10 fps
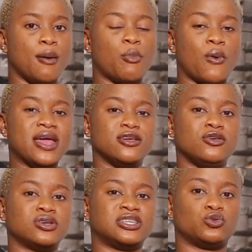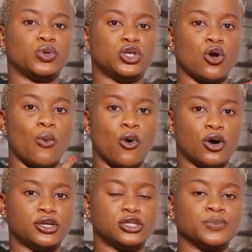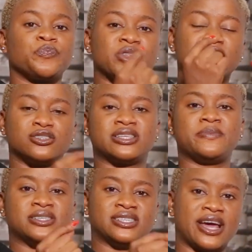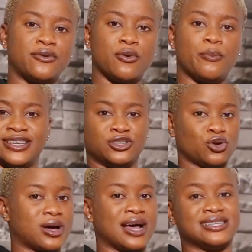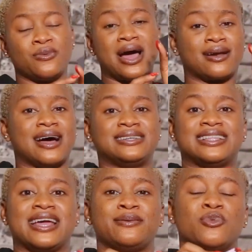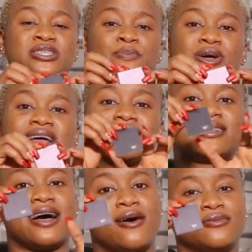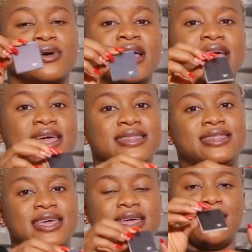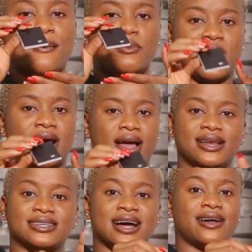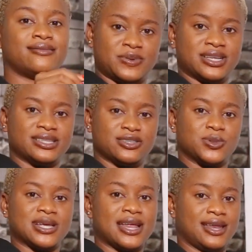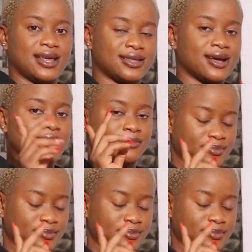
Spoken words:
But when you use it with your word, it will still be 0. It's a joker, it's a wild card. It's like the most important tile in the bag, and it can represent it with any letter.